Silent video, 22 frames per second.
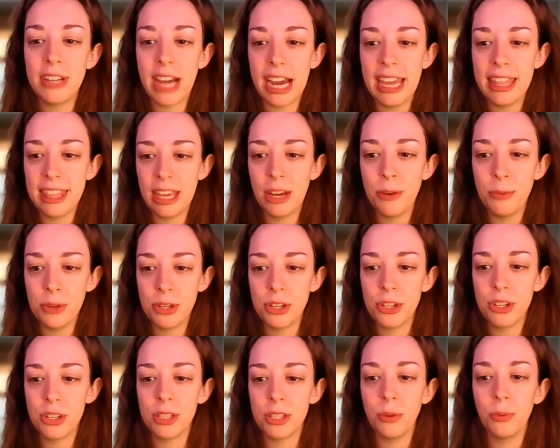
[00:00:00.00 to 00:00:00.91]
I think was
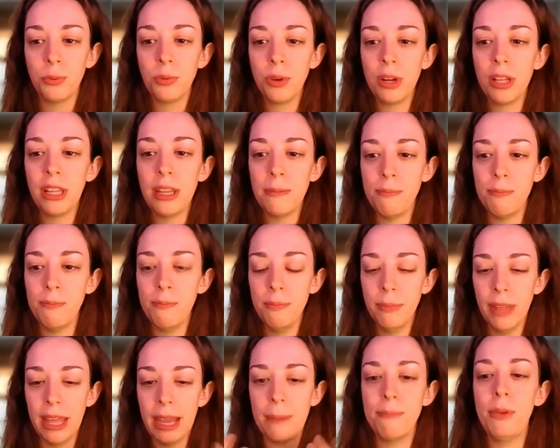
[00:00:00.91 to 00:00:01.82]
just a really
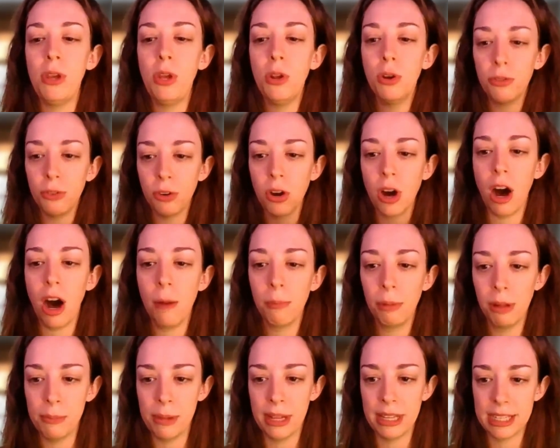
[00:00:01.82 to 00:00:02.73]
like beautiful
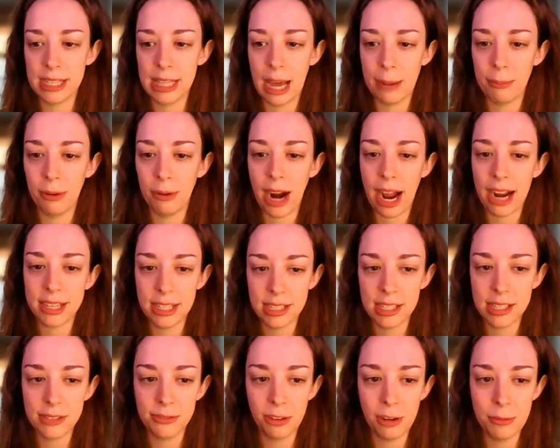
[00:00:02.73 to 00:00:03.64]
compliment to that
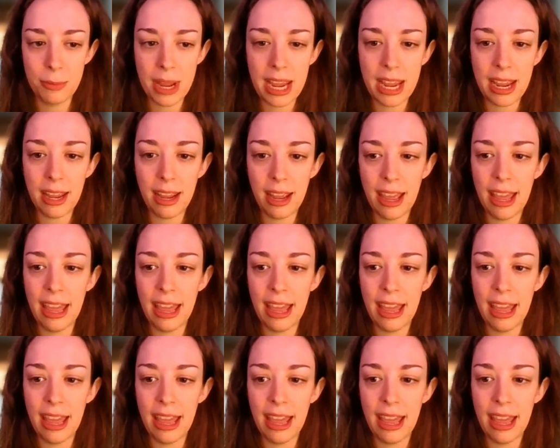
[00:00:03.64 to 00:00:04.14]
practice for me.